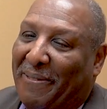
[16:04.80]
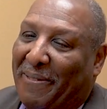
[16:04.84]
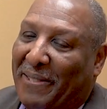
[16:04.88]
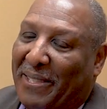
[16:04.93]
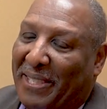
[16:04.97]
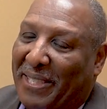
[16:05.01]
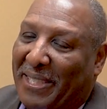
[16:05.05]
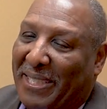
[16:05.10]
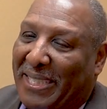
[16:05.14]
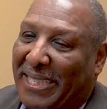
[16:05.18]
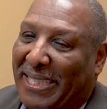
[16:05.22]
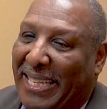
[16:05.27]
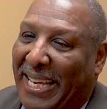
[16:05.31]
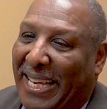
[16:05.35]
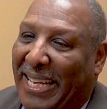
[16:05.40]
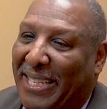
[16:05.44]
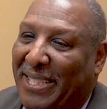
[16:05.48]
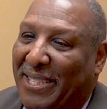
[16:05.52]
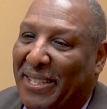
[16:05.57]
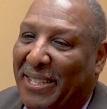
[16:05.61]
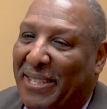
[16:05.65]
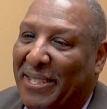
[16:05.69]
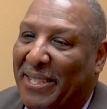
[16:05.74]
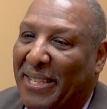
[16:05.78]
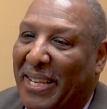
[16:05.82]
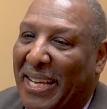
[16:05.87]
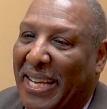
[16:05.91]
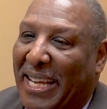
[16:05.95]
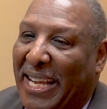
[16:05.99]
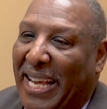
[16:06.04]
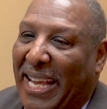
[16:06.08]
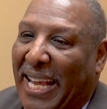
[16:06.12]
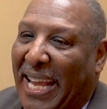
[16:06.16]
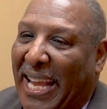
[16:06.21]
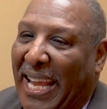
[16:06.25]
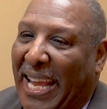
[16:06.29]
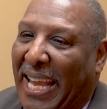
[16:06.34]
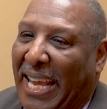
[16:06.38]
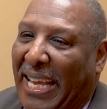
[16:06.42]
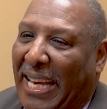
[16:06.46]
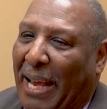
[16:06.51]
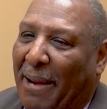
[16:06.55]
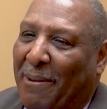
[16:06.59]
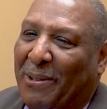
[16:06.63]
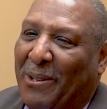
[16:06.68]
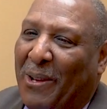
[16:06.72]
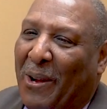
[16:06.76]
television stations, and
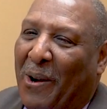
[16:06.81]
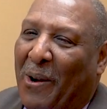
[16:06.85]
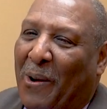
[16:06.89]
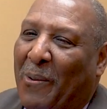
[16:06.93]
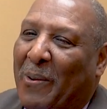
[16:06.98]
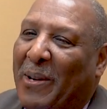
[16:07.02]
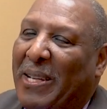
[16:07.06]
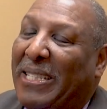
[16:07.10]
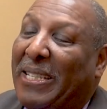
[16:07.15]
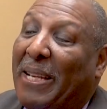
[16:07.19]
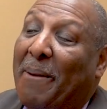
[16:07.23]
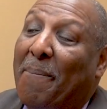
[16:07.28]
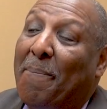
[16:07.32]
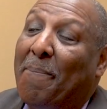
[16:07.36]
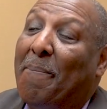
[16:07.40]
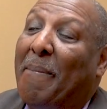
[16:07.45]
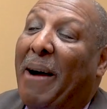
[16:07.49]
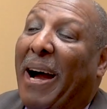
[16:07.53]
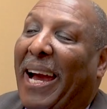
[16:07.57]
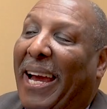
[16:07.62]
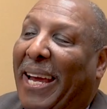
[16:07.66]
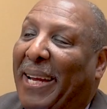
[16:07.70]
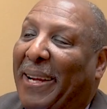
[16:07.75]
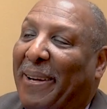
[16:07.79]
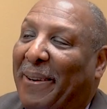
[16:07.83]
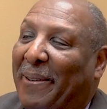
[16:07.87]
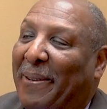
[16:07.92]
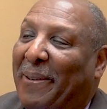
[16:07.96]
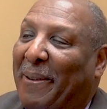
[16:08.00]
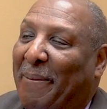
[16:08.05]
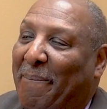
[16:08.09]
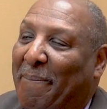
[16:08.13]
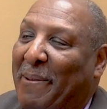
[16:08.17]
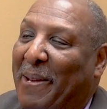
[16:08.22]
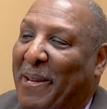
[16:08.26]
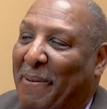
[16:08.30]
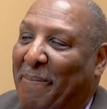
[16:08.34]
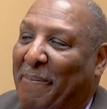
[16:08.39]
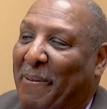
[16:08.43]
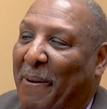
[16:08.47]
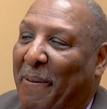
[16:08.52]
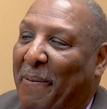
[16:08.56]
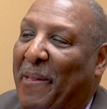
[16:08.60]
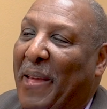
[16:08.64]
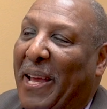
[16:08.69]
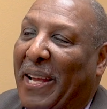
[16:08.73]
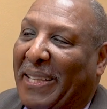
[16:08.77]
I was always admired the
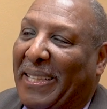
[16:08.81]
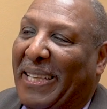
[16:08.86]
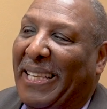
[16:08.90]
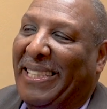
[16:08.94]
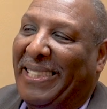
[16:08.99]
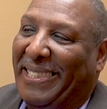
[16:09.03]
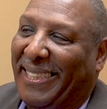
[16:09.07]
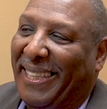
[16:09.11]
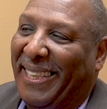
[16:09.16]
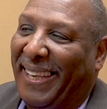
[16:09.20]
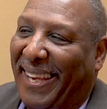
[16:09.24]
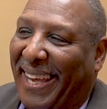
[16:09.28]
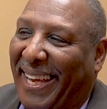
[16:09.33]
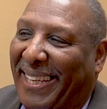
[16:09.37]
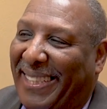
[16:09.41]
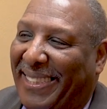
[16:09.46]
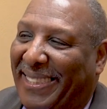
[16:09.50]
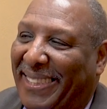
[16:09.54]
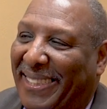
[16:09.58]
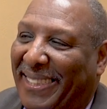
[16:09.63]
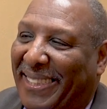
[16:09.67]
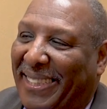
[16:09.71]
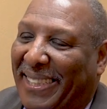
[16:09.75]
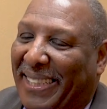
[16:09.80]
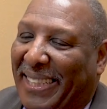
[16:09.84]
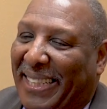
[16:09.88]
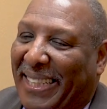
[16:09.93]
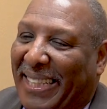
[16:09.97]
people that they selected,